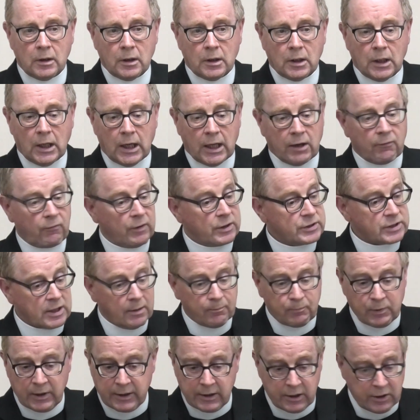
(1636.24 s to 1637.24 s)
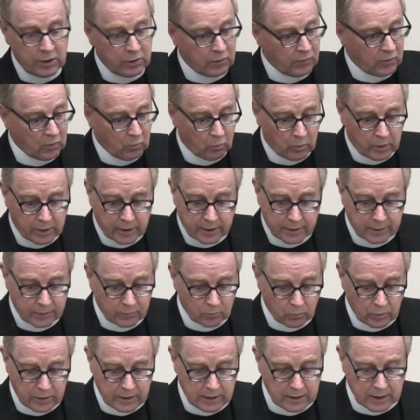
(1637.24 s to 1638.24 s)
And if we simply hear the
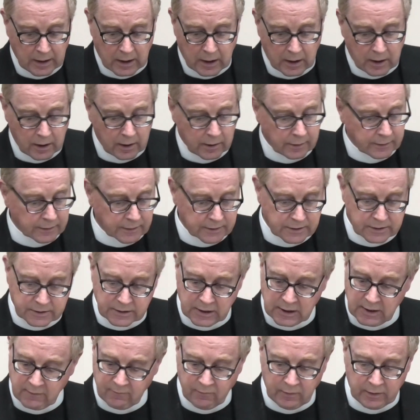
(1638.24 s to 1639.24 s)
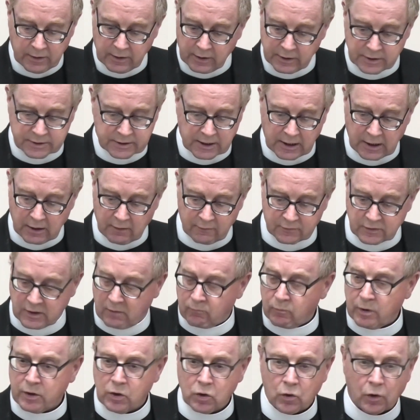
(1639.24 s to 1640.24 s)
word, we are deceiving ourselves.
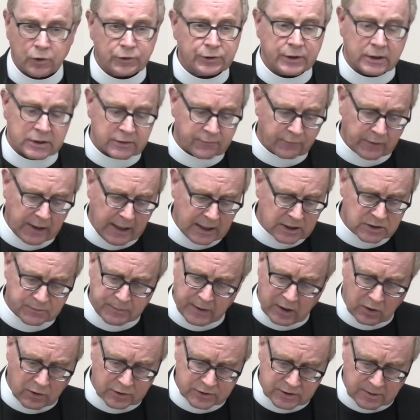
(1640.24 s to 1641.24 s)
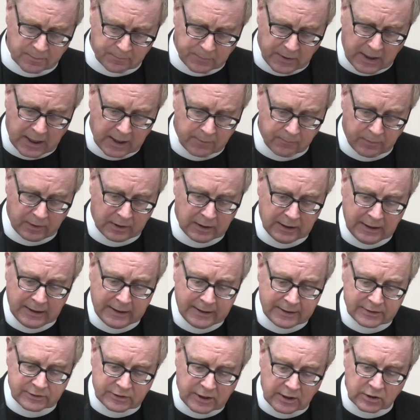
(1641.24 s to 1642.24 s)
And we notice, friends, because the Bible
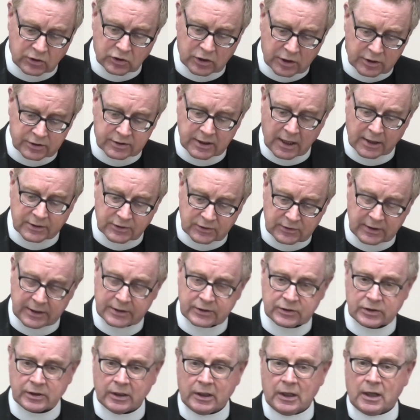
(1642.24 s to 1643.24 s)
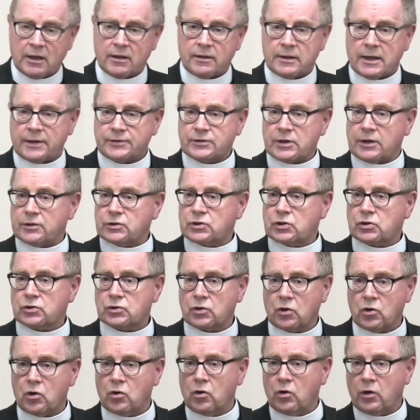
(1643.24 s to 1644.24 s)
teaches us this, that it's
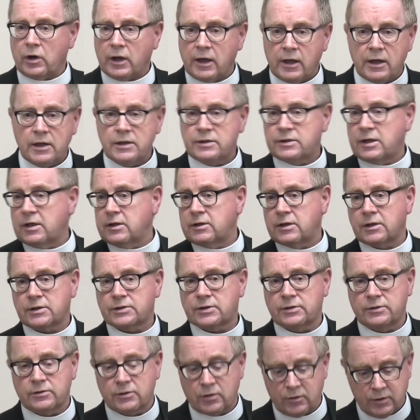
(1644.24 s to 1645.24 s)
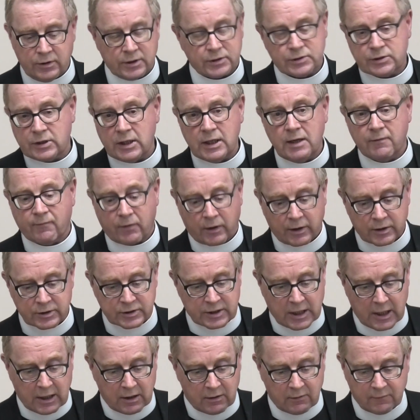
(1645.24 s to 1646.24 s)
so easy to deceive
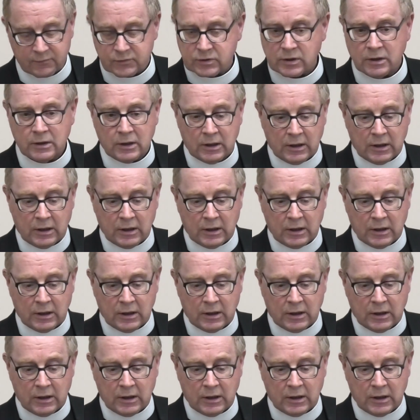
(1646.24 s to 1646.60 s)
ourselves,